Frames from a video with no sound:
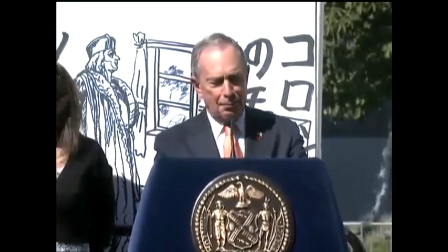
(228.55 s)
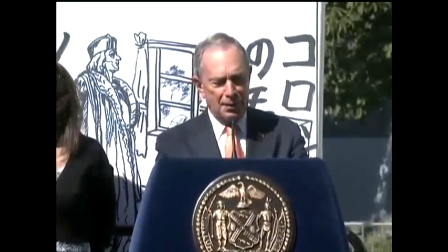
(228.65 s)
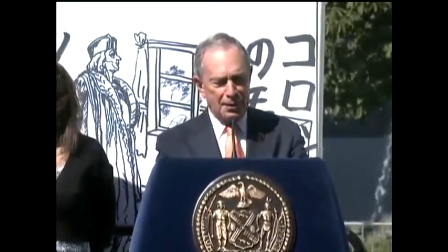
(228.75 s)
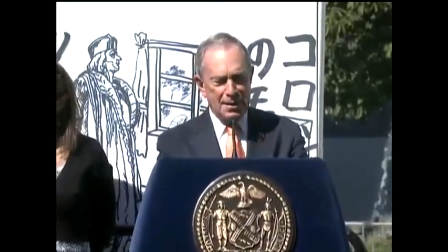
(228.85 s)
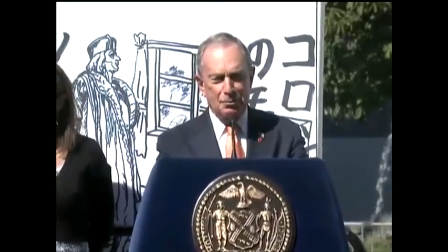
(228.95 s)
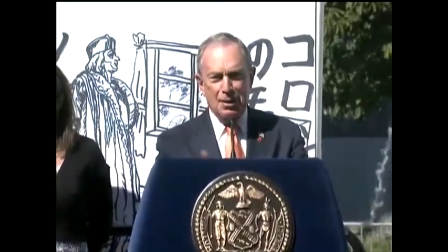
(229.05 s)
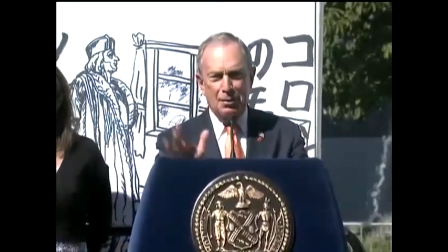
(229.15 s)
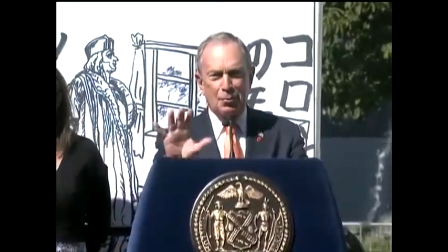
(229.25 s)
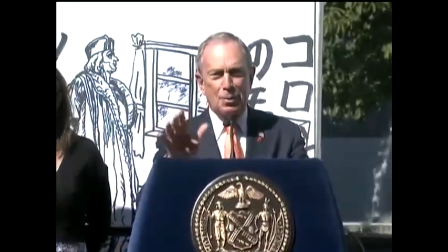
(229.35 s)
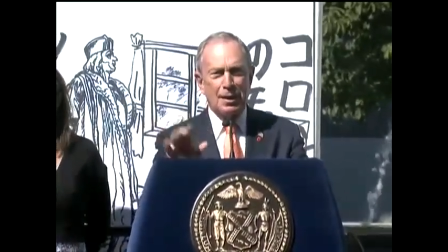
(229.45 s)
but
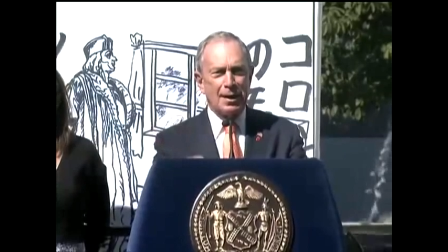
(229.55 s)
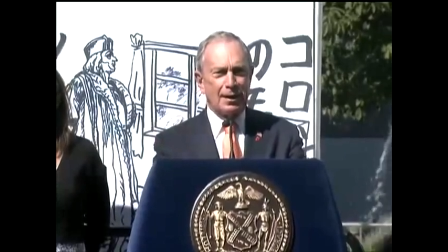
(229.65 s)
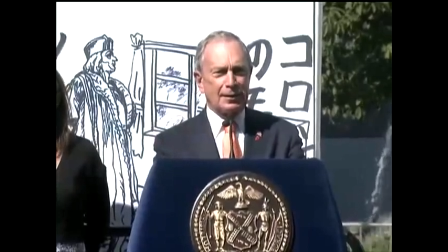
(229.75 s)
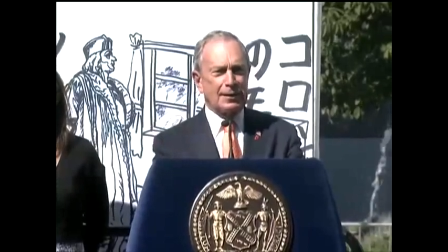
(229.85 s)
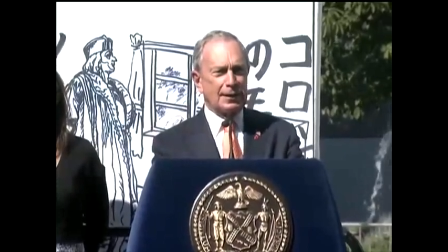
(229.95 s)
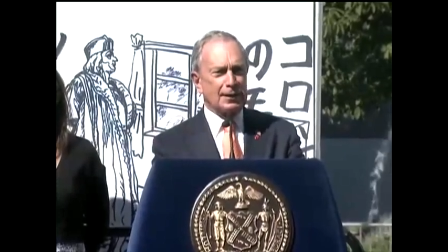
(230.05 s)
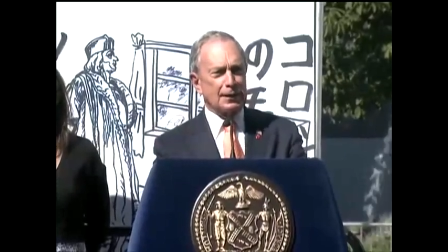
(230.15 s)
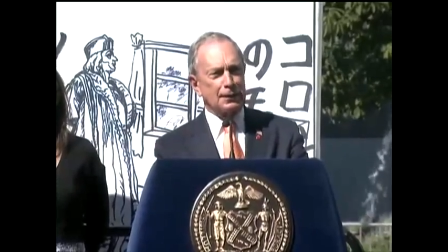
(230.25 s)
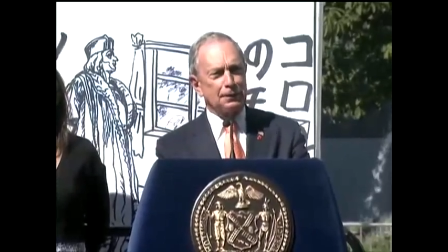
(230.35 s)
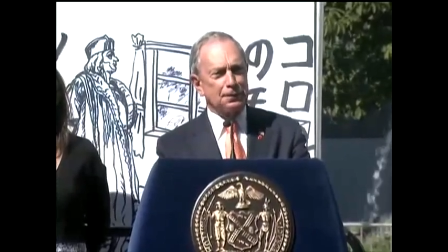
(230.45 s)
sometimes my accent's
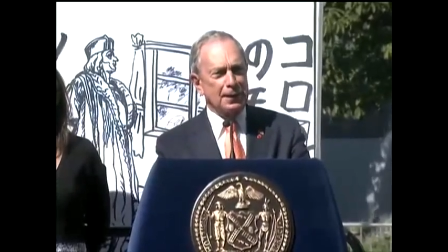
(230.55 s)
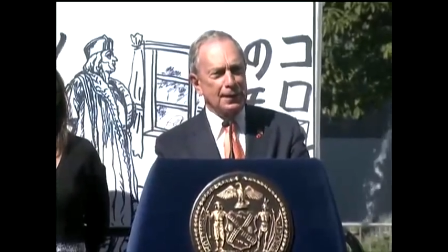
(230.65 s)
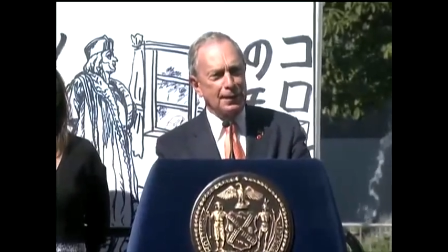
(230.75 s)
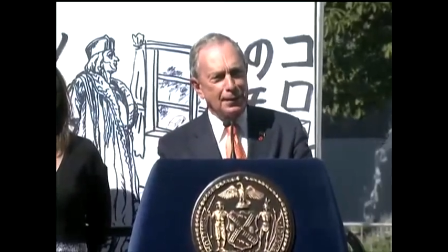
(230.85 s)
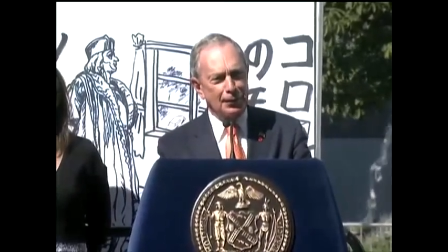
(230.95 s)
a little funny,